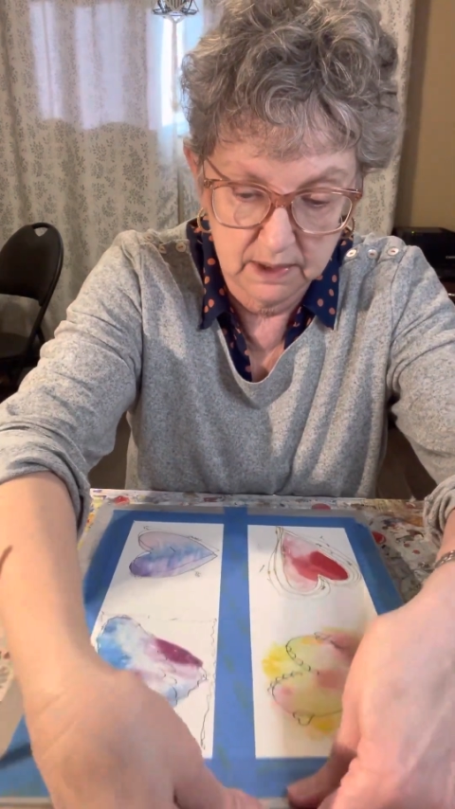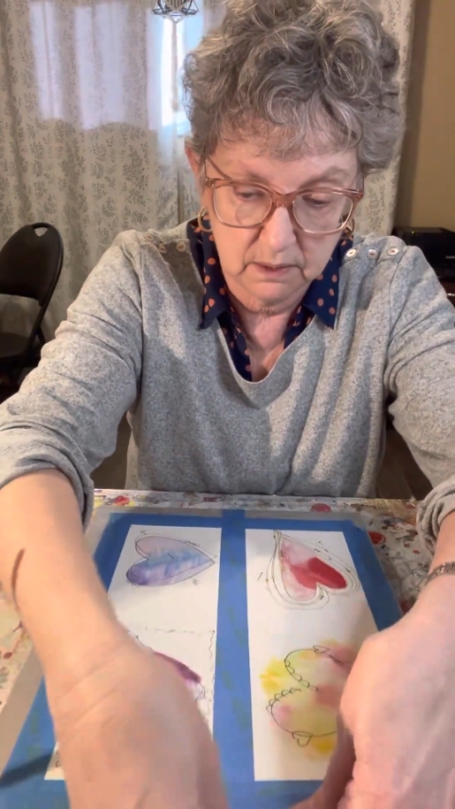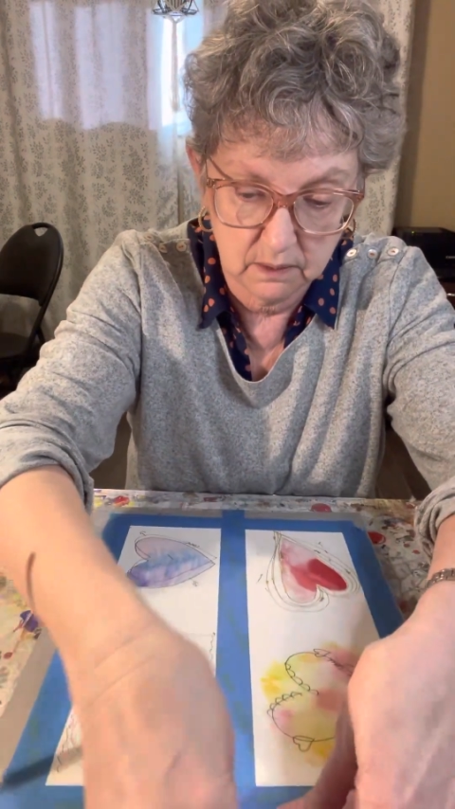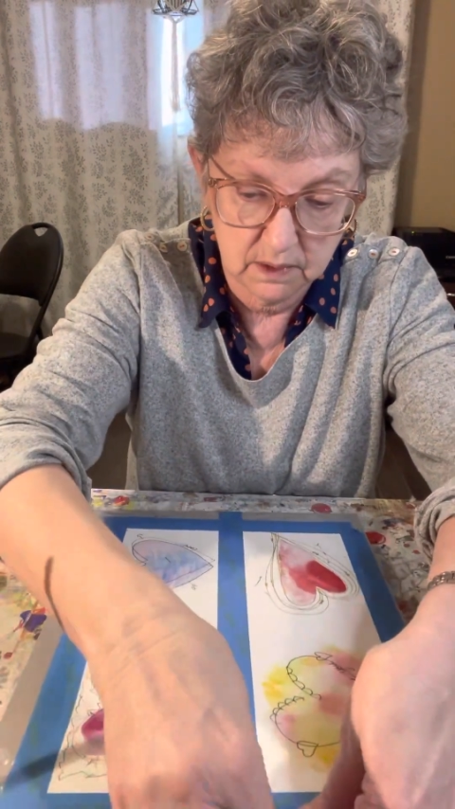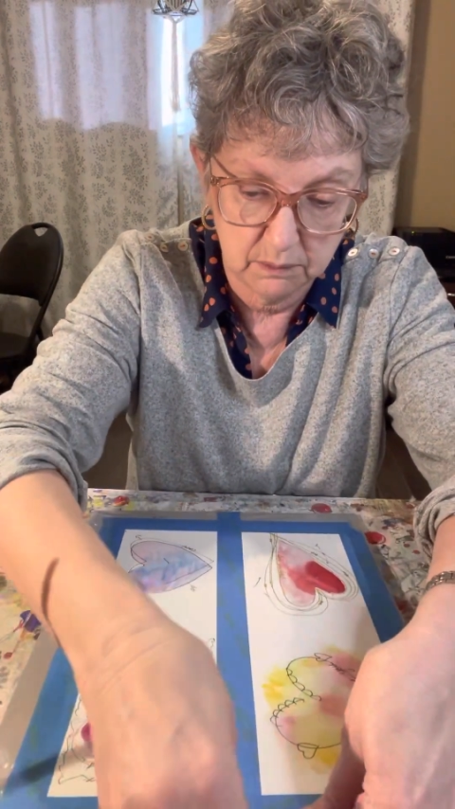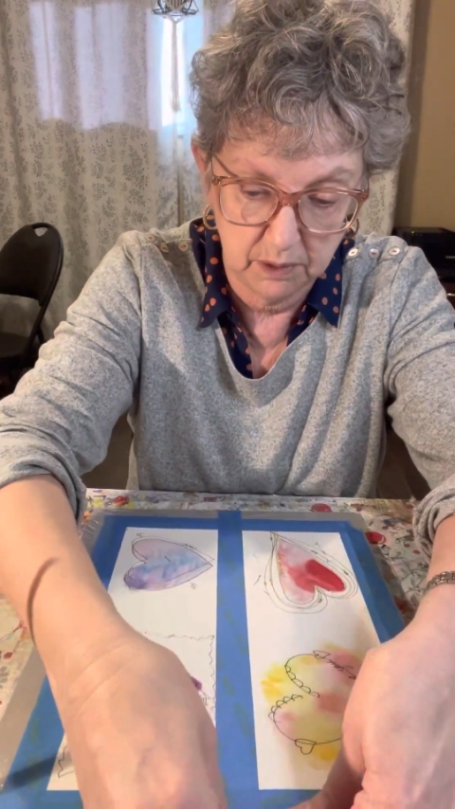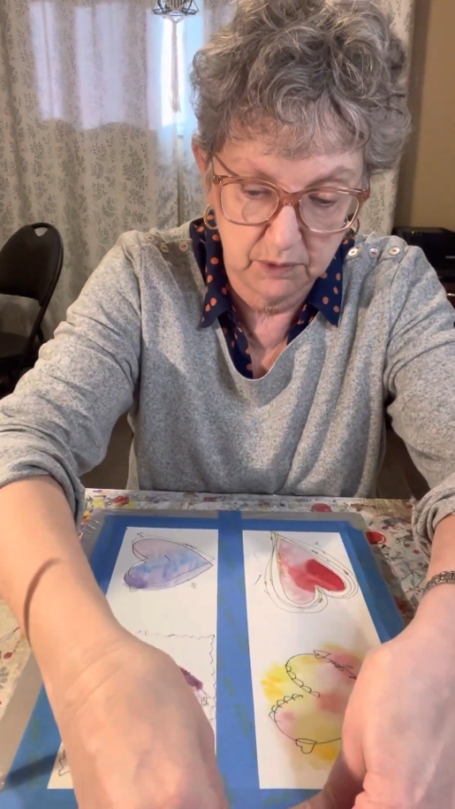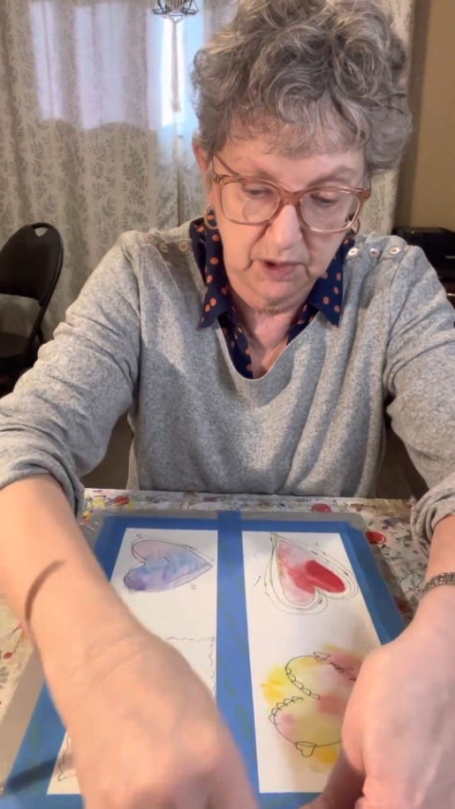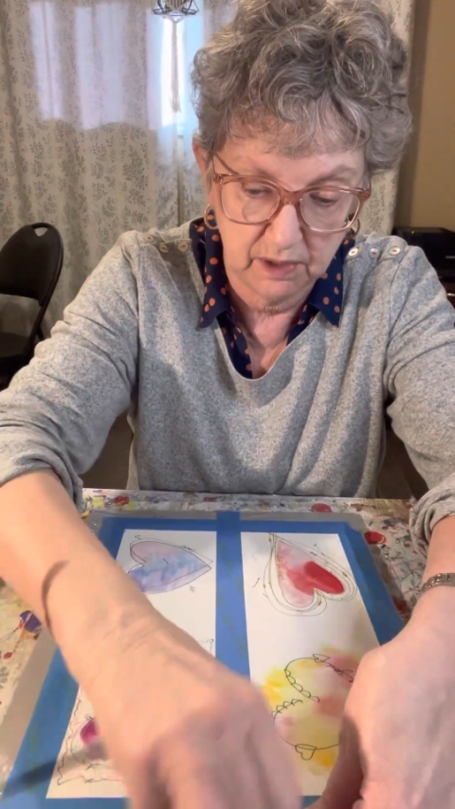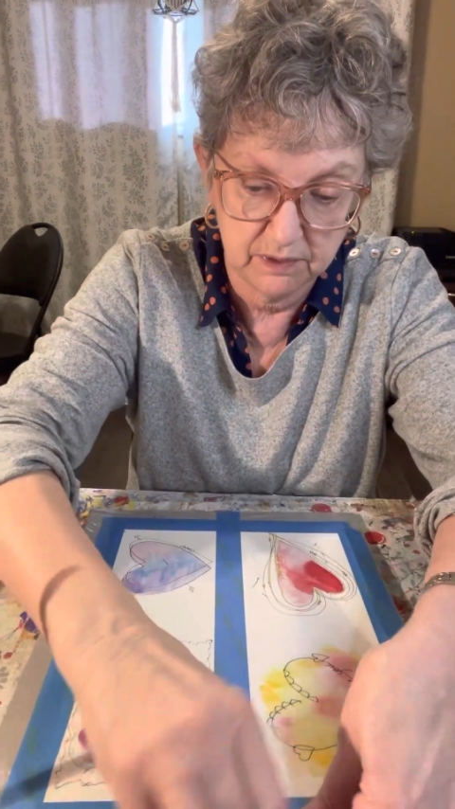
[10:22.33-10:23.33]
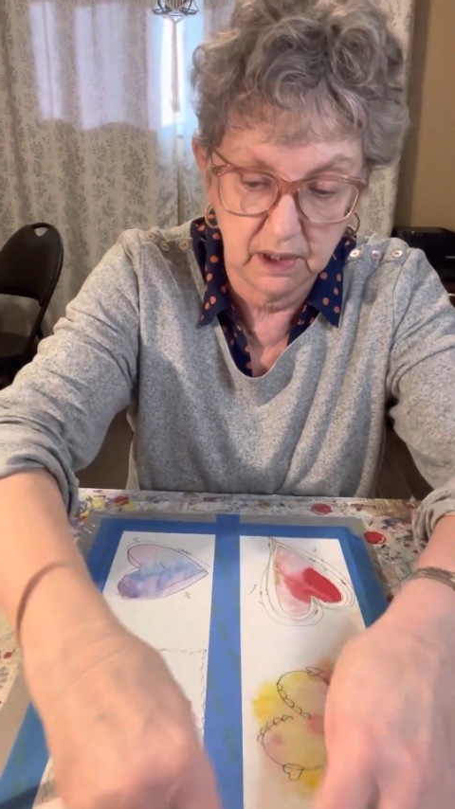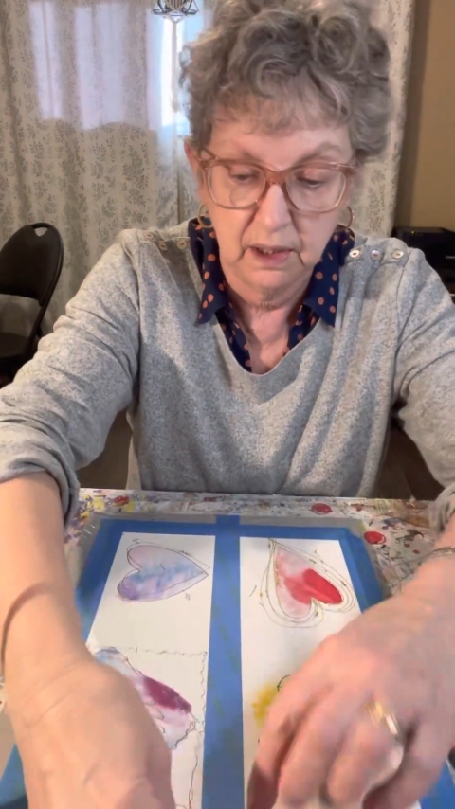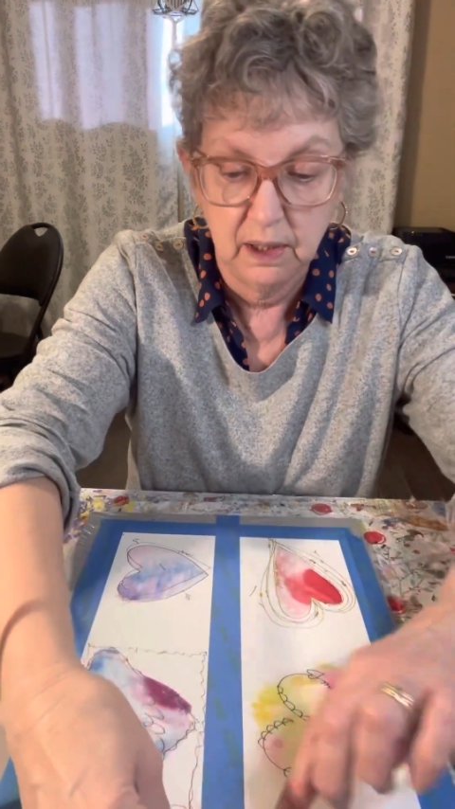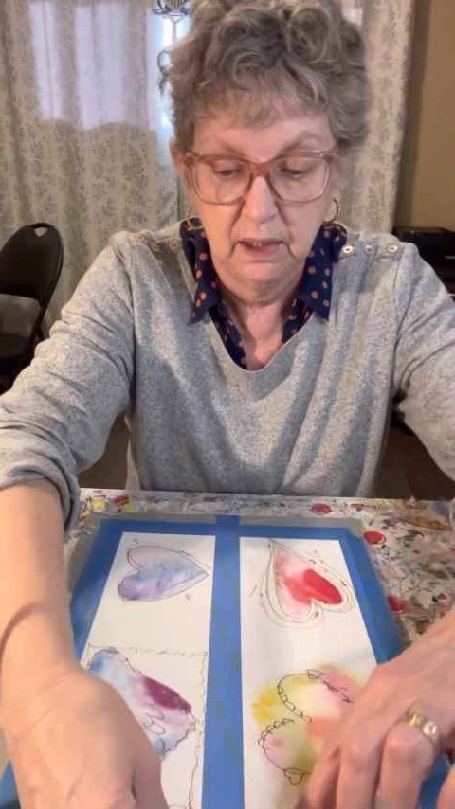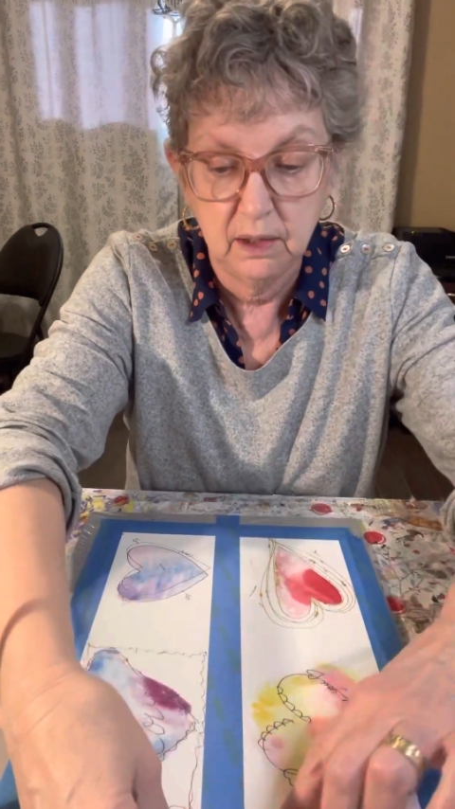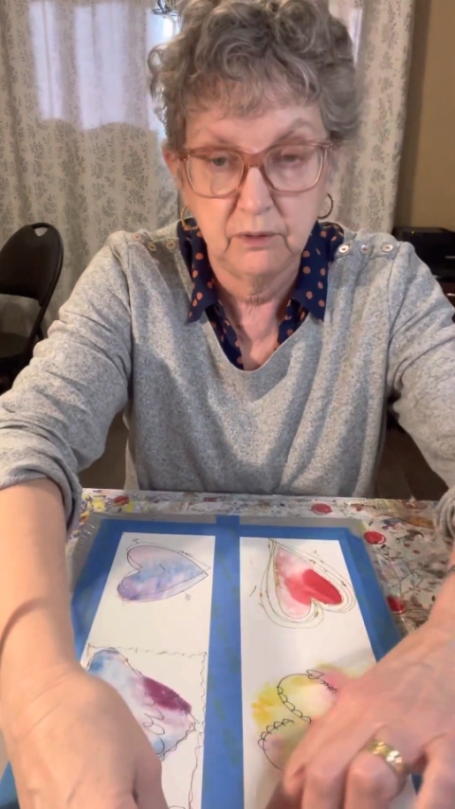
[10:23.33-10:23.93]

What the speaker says: So sometimes you have to, if